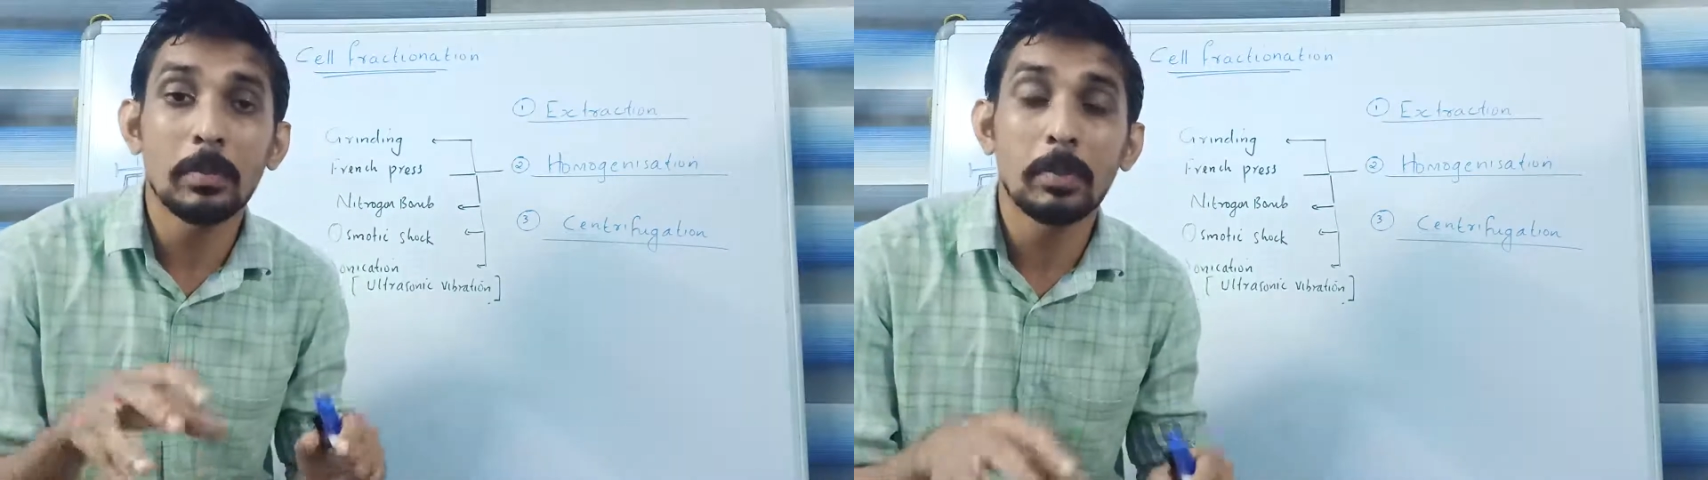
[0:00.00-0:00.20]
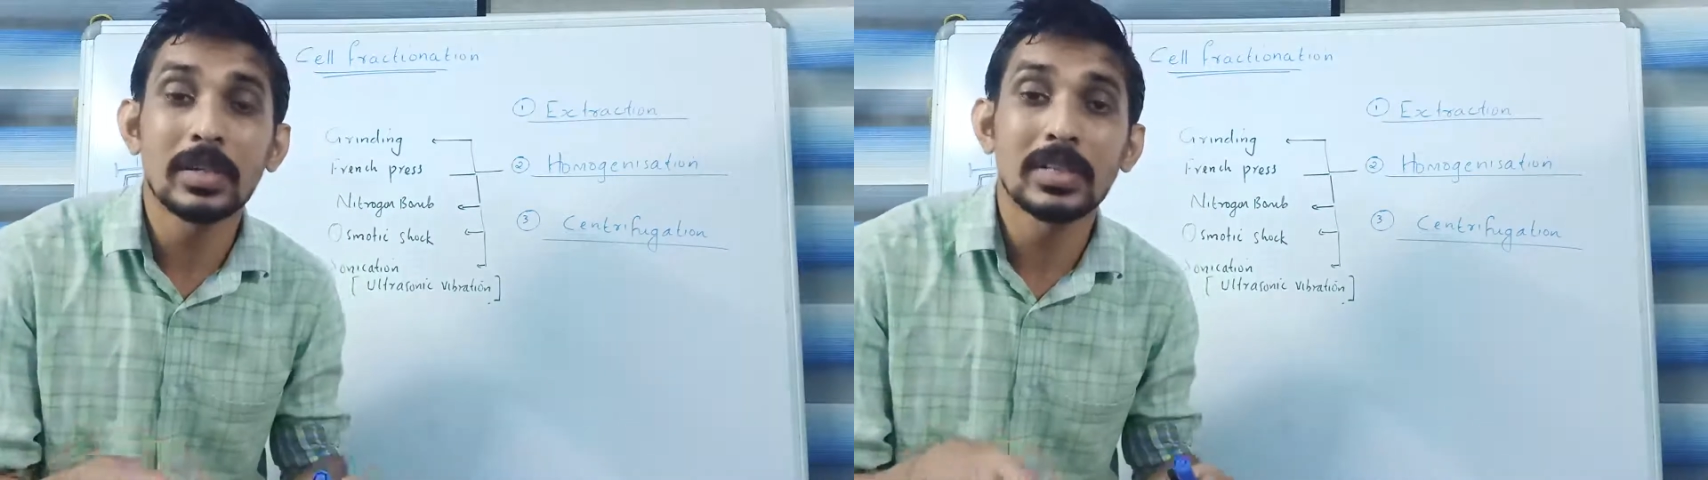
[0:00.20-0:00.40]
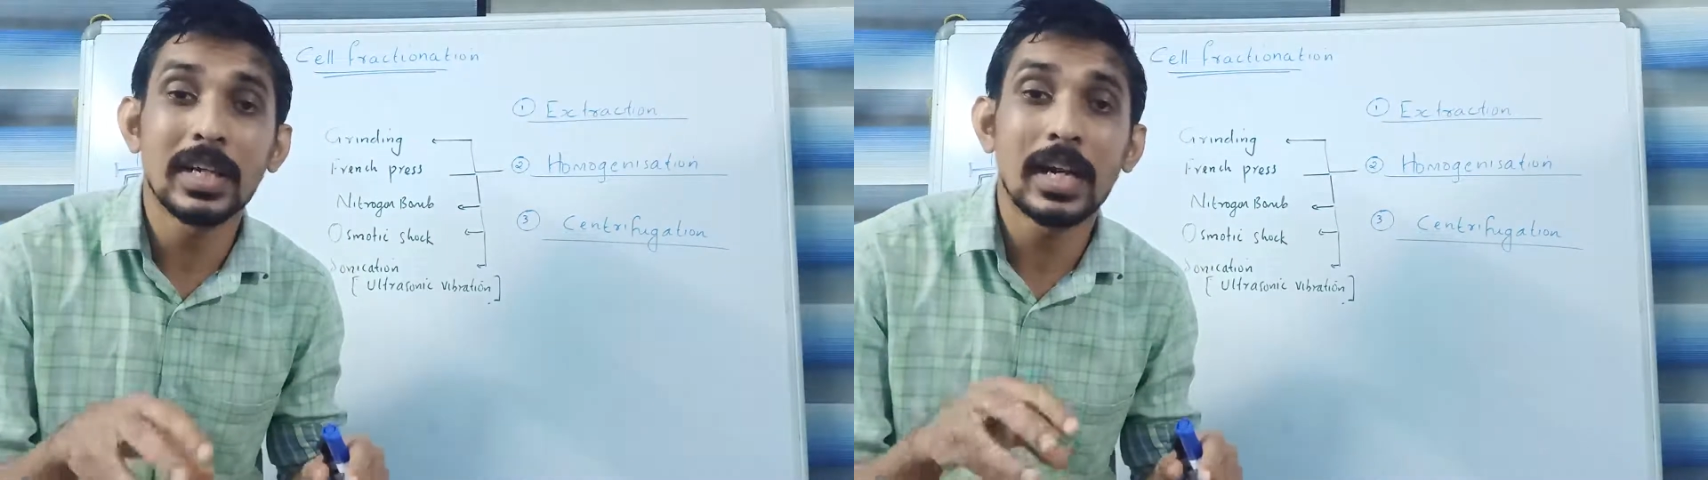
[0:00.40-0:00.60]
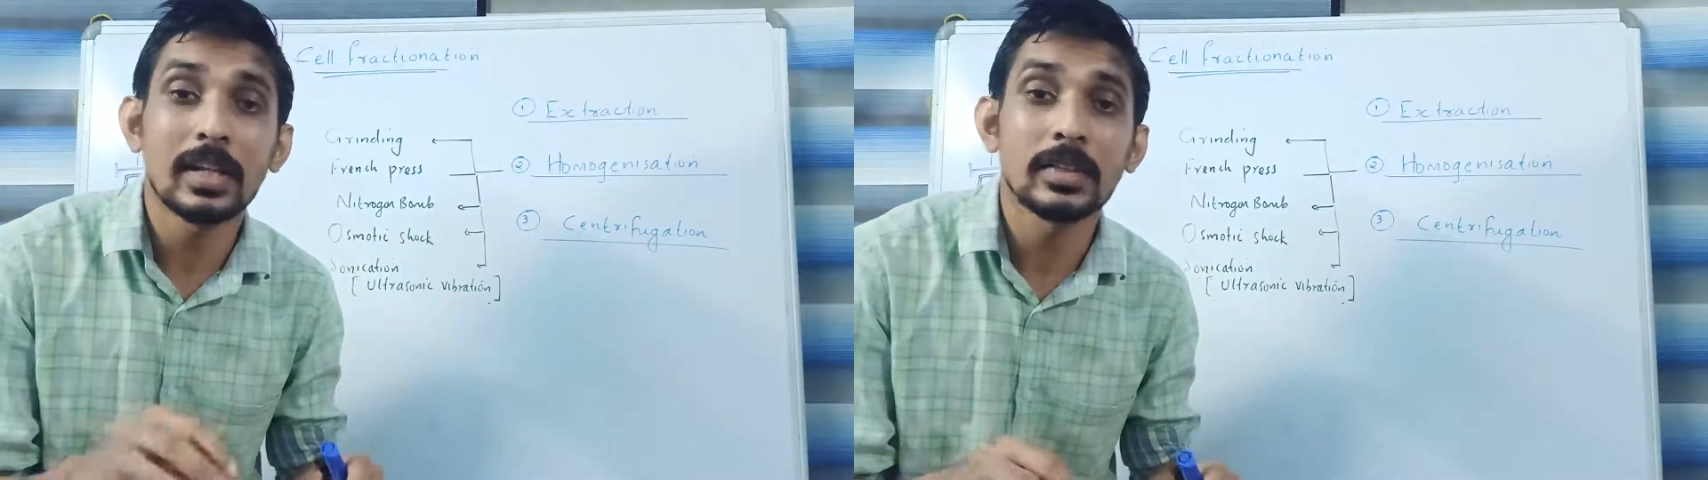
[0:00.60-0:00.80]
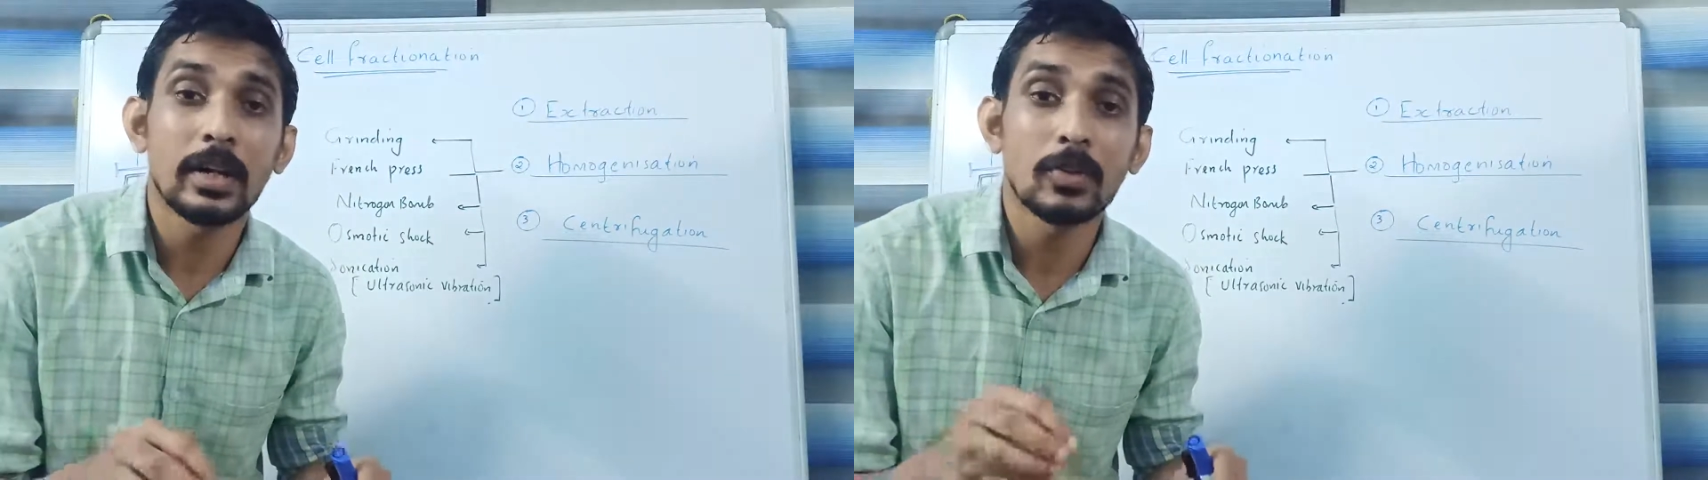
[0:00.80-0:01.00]
present in the
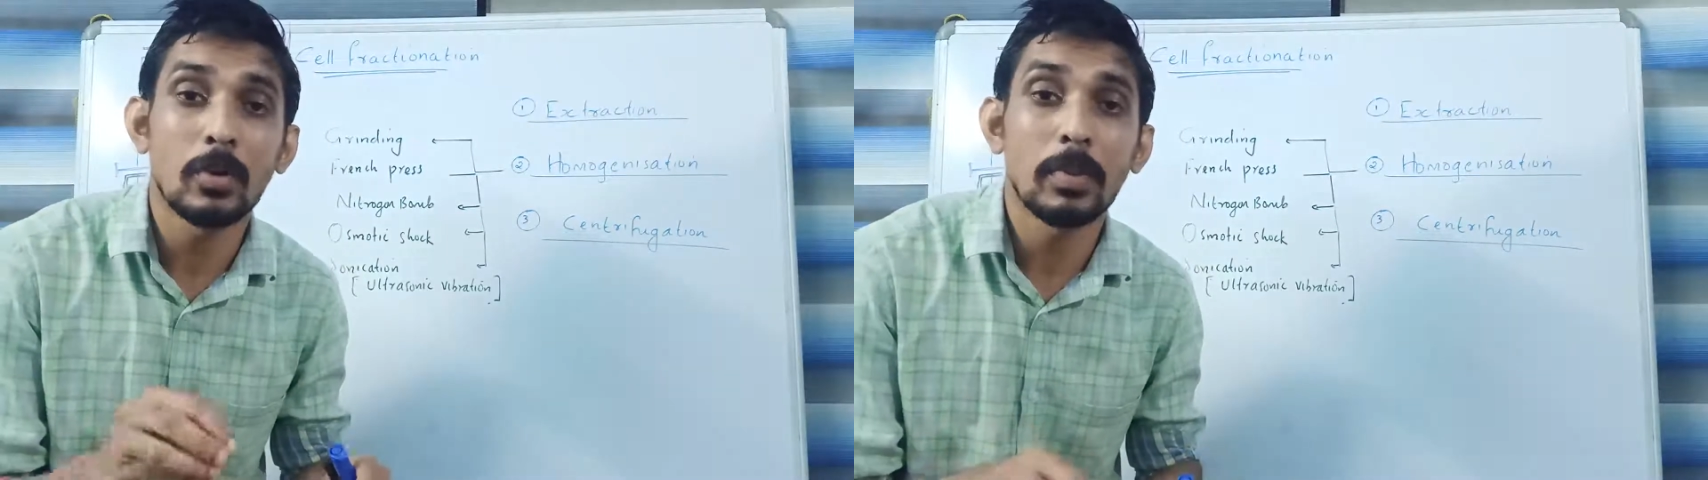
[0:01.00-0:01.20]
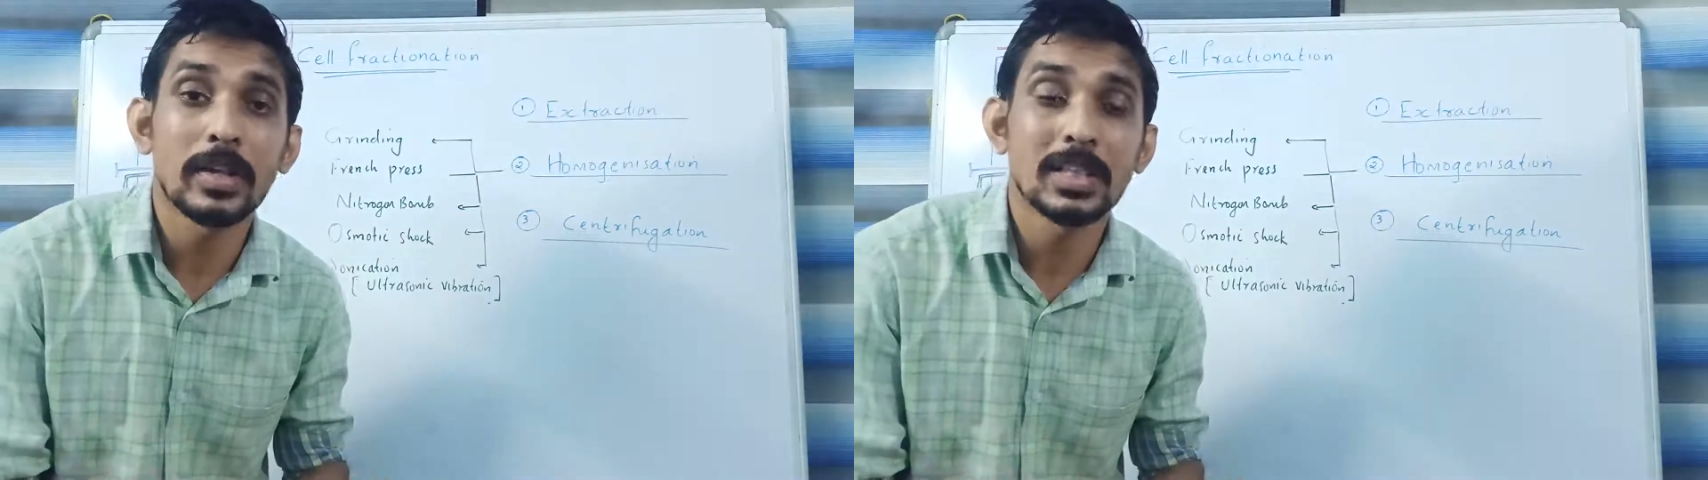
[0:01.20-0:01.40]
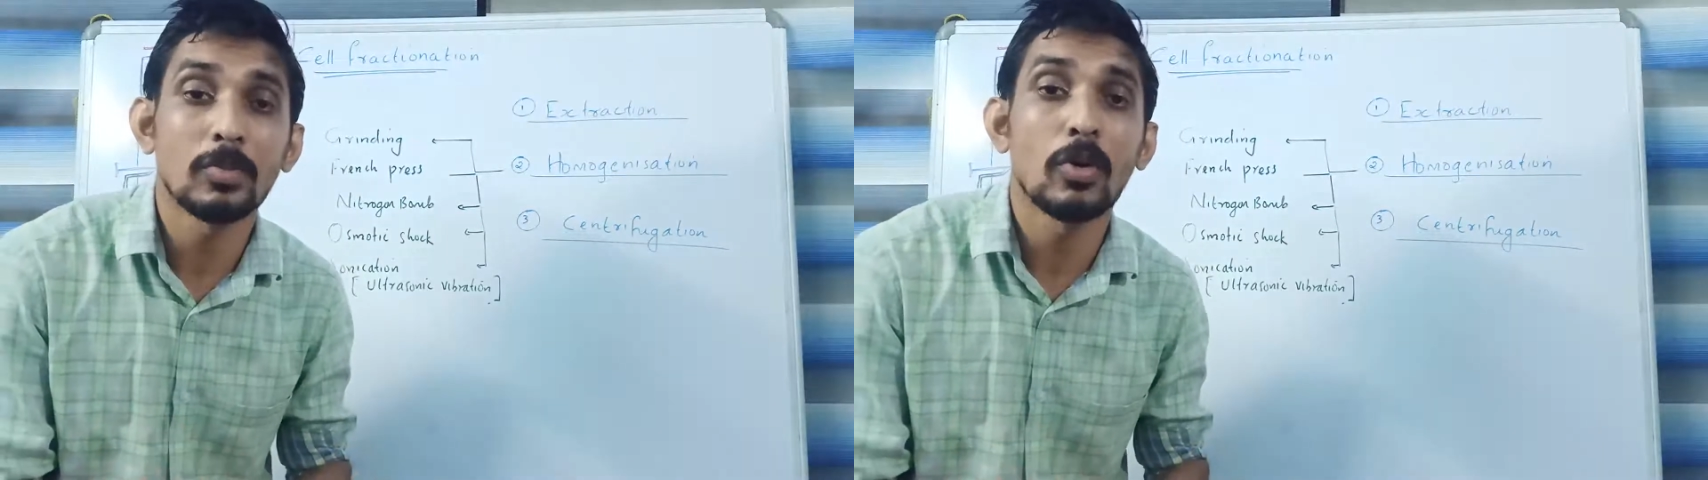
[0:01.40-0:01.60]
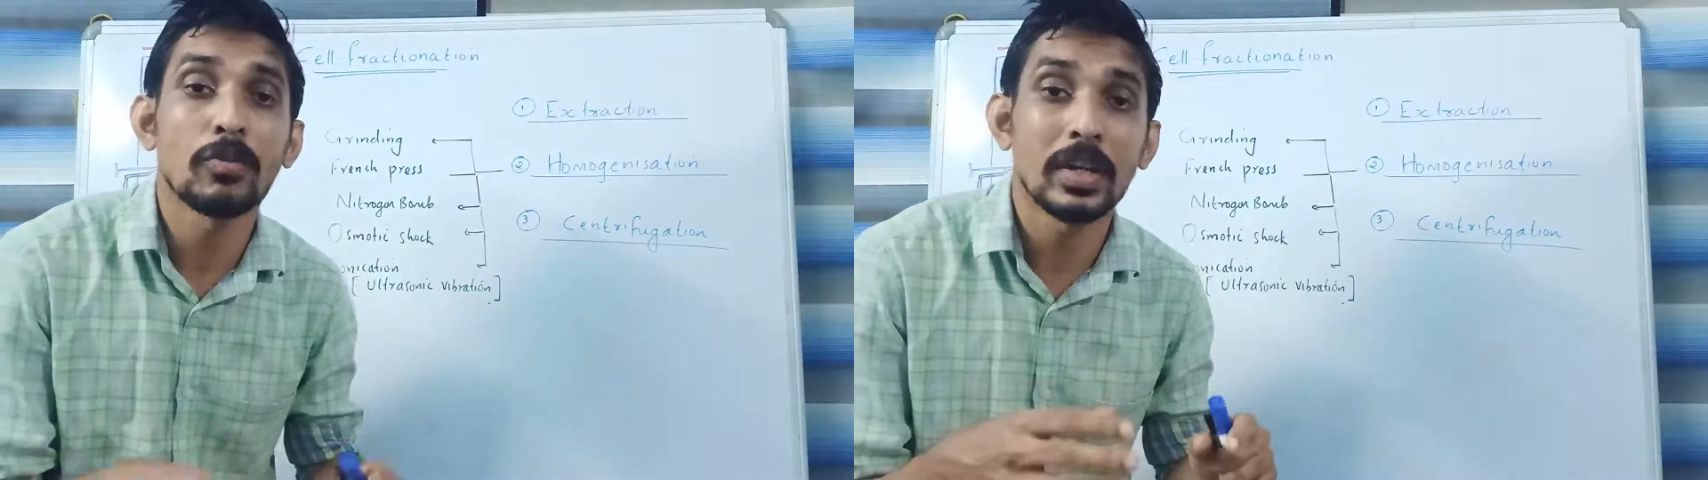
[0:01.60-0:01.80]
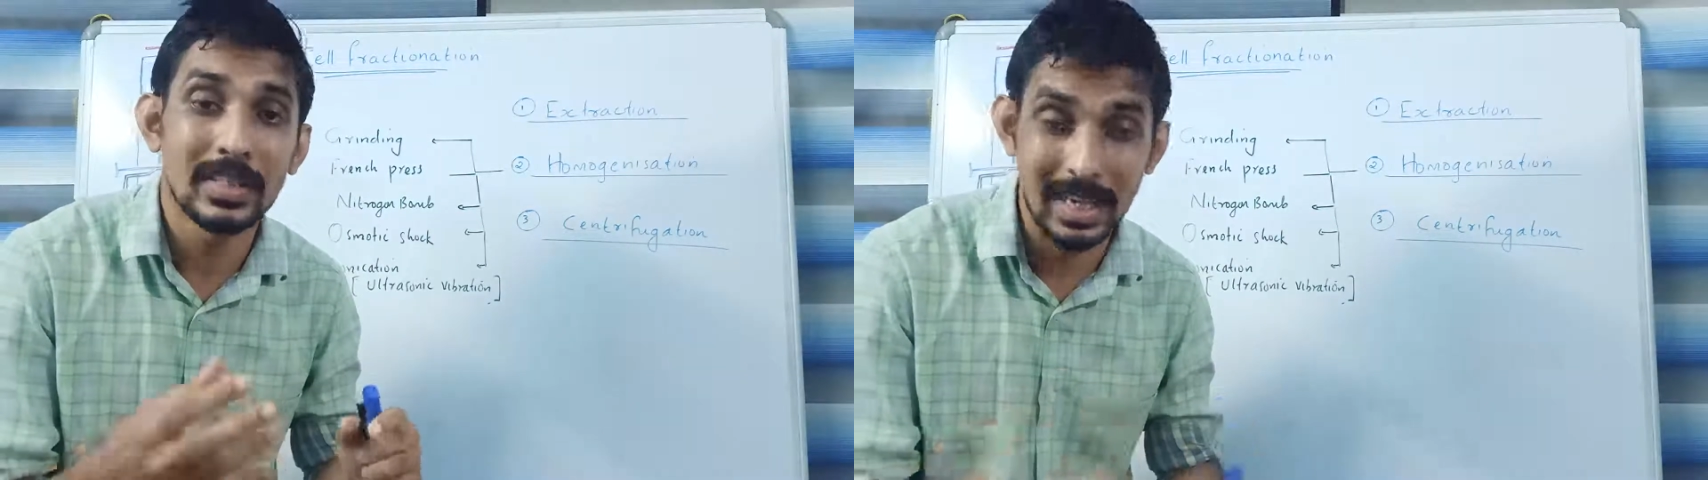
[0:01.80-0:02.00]
cytoplasm of
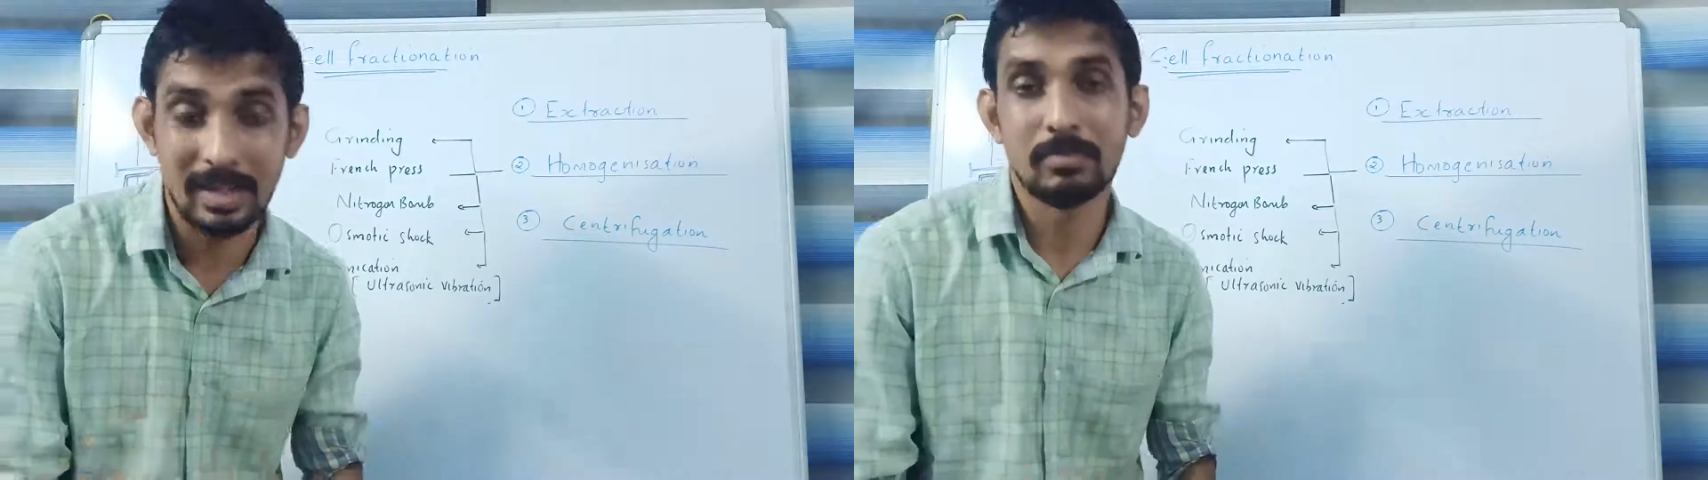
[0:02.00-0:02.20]
a cell.